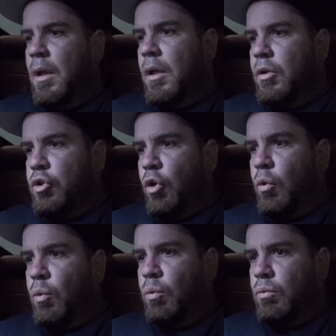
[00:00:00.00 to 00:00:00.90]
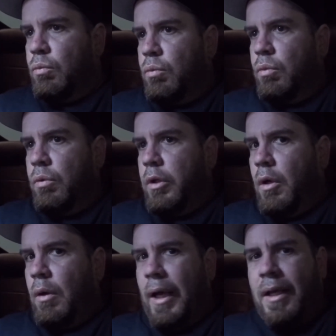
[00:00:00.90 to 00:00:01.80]
So,
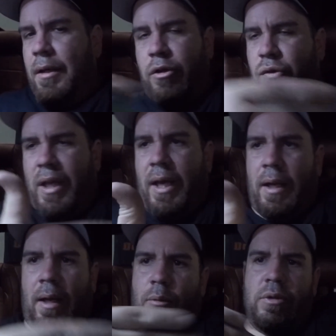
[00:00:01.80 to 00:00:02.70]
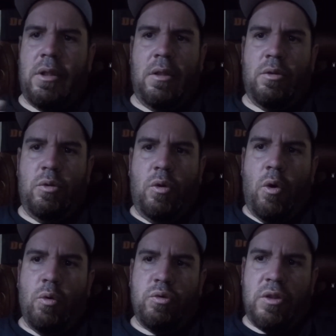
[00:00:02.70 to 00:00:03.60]
I couldn't do that. I wasn't gonna
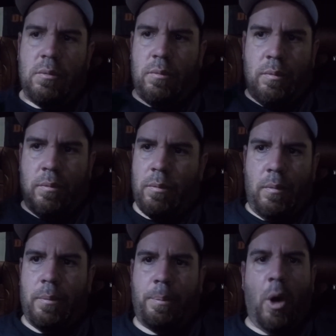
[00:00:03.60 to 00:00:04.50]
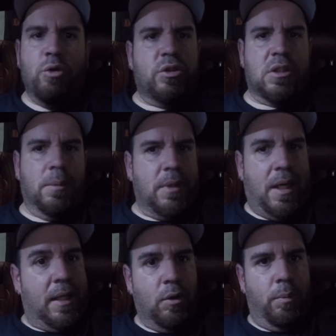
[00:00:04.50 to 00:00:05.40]
go boast something
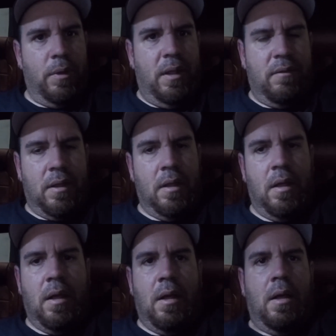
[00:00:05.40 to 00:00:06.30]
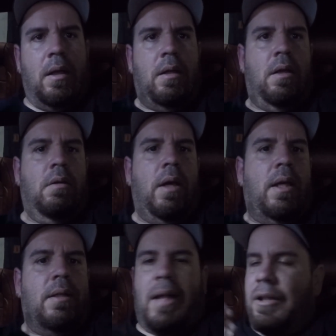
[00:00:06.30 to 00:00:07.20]
I don't believe in,
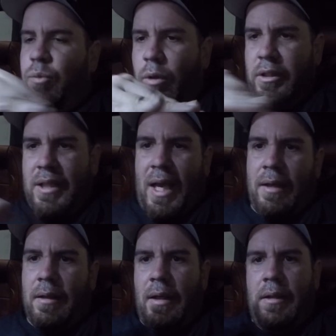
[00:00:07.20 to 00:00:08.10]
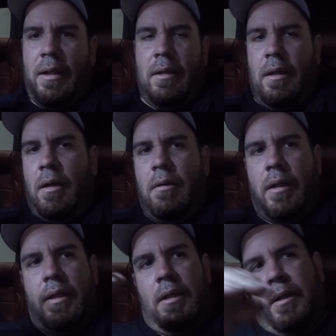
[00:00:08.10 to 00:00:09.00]
and that's where it's at. And
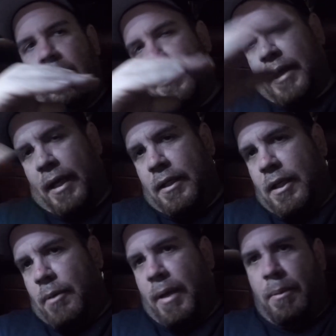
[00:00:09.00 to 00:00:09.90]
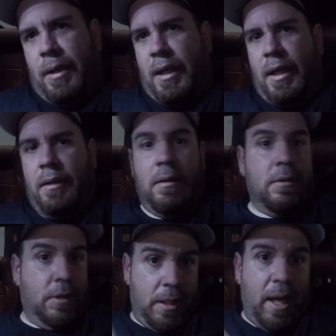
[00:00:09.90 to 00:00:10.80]
then he decided to come at me again
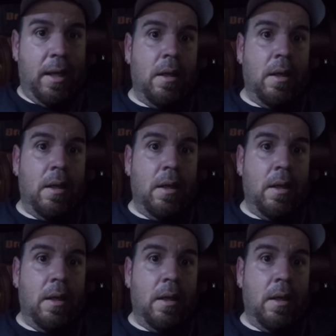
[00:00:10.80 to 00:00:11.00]
today,